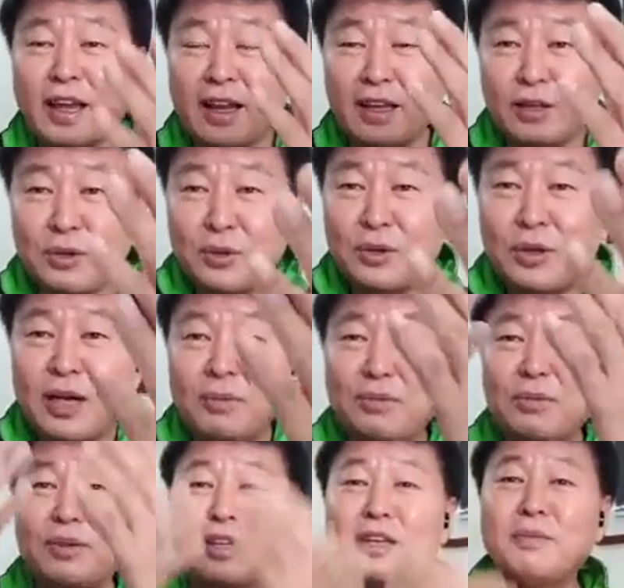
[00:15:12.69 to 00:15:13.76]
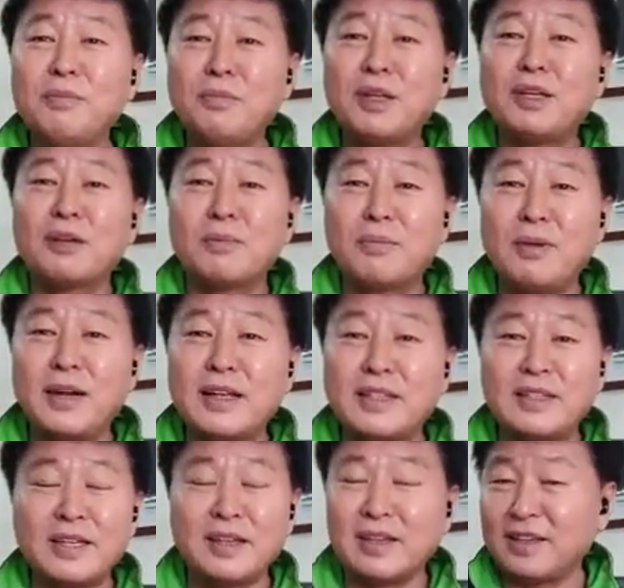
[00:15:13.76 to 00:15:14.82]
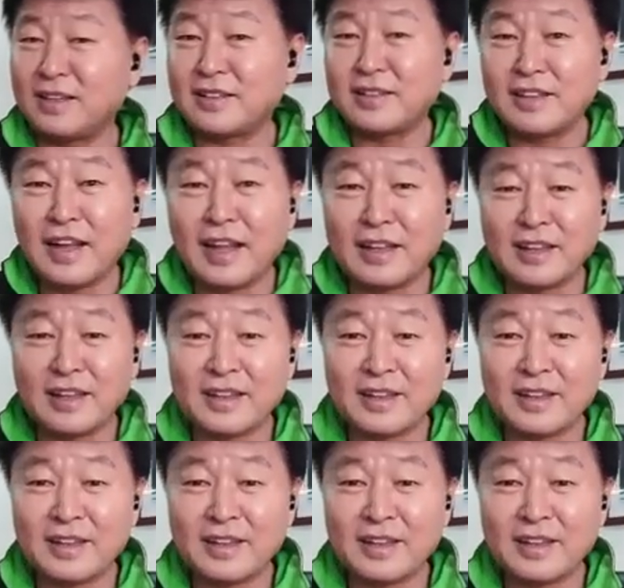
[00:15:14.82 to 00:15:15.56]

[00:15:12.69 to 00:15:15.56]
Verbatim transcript: and you have to give me the blessing. It's not.